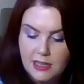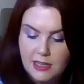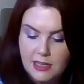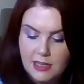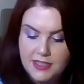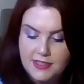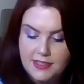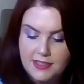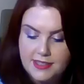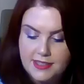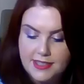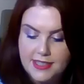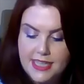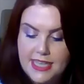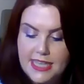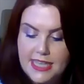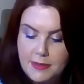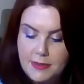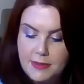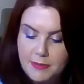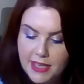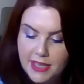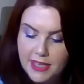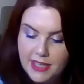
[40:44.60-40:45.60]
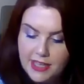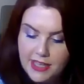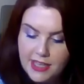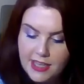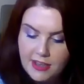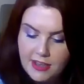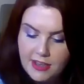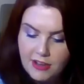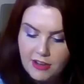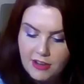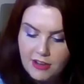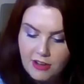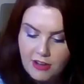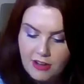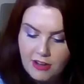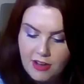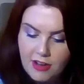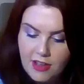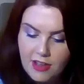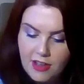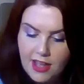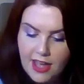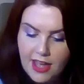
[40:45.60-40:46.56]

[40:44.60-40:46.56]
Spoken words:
little bit of scheming here.